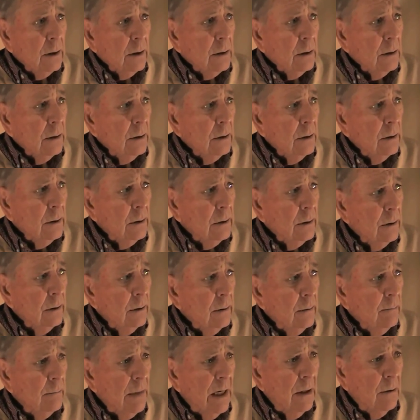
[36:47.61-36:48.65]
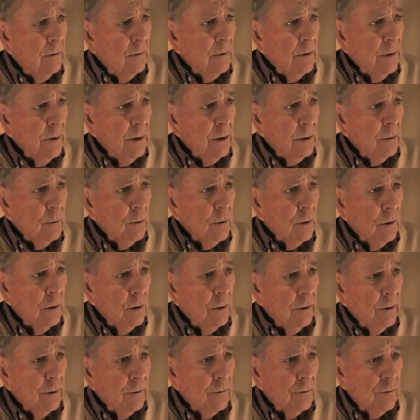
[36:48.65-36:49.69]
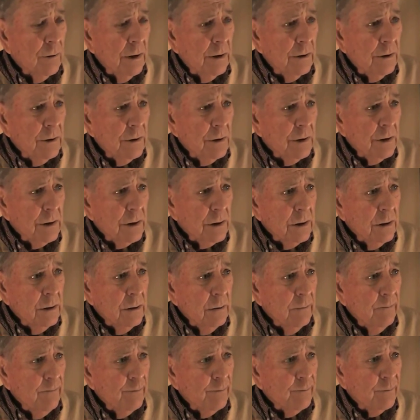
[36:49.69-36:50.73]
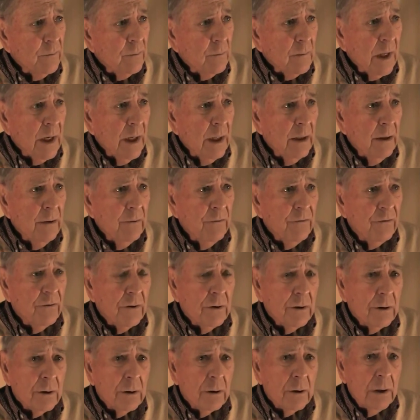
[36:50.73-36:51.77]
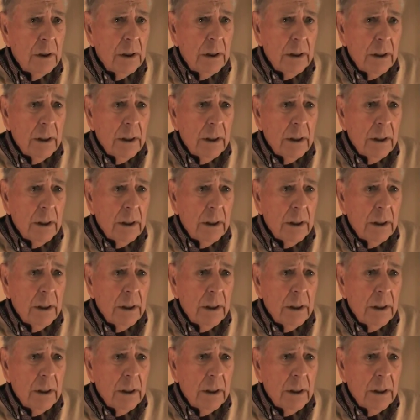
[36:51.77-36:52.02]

the mountain there with all the trenches and caves there.